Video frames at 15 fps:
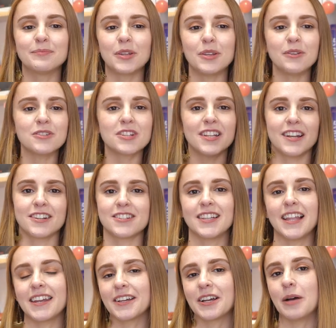But usually I just
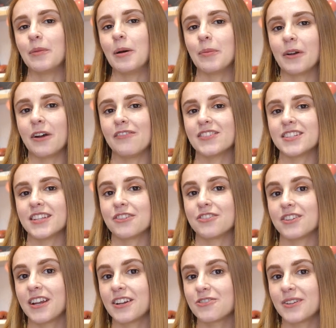let it come up in
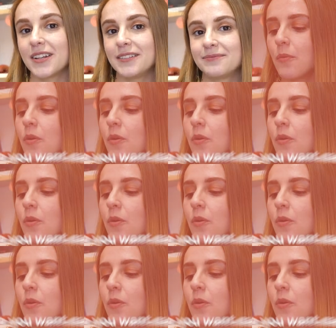conversation naturally.